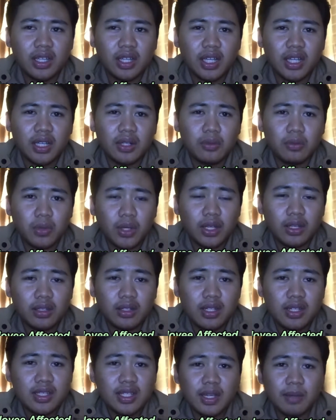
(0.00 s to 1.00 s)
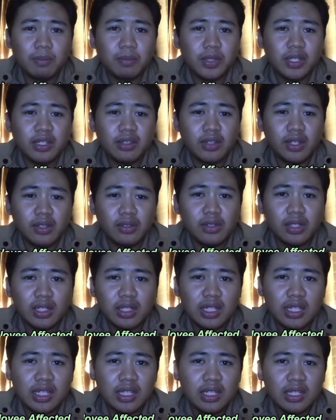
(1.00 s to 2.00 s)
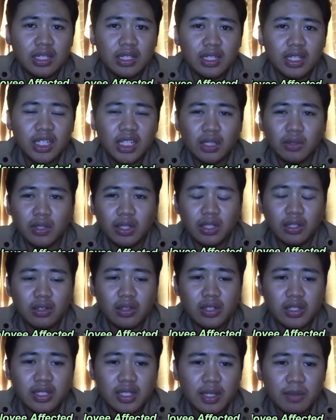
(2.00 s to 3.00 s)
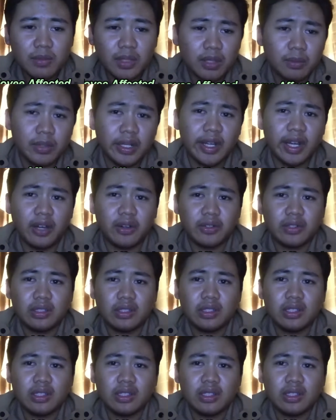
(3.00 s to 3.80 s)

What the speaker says: and when this happens regularly, it will cause them a burnout.